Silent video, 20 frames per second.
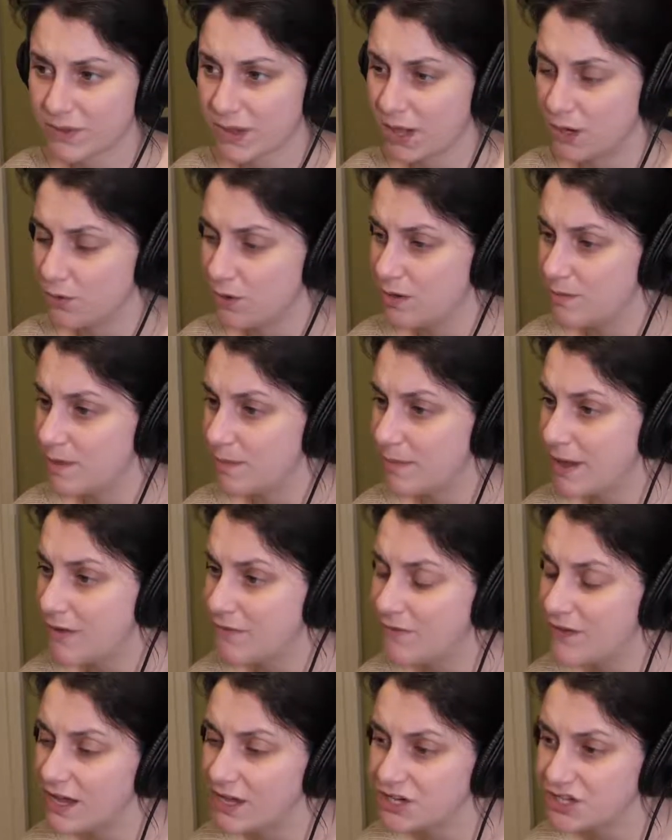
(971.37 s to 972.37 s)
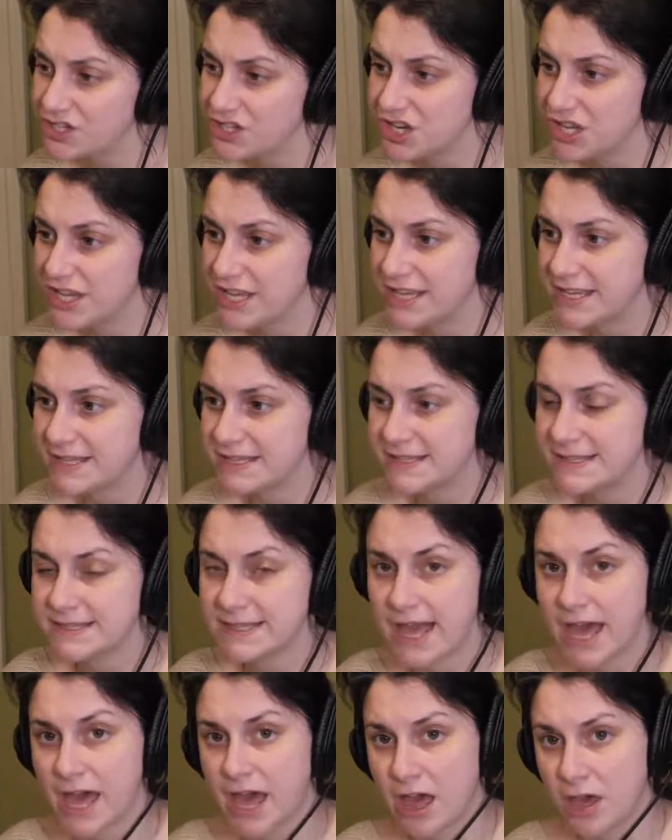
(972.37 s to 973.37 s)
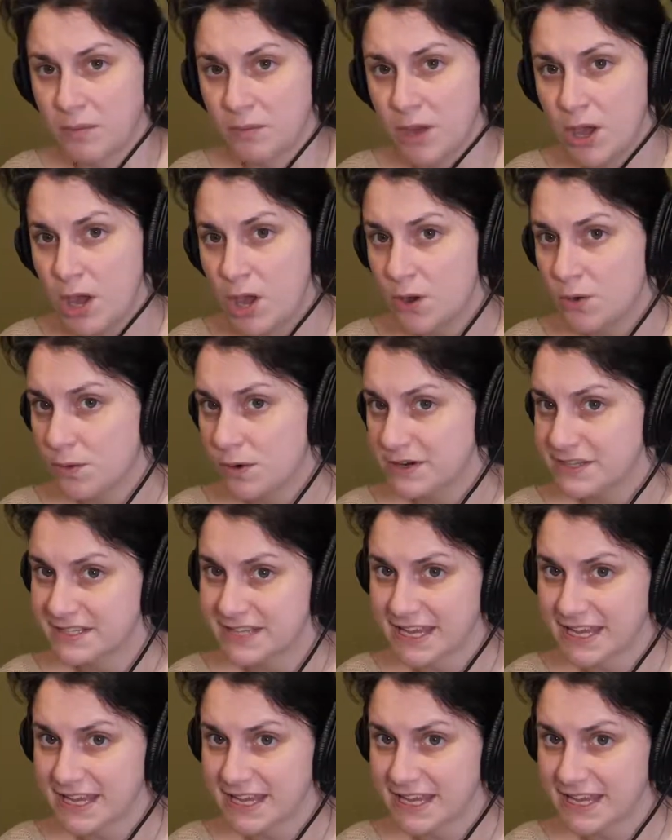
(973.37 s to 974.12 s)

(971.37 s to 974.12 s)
equipment malfunctions, worst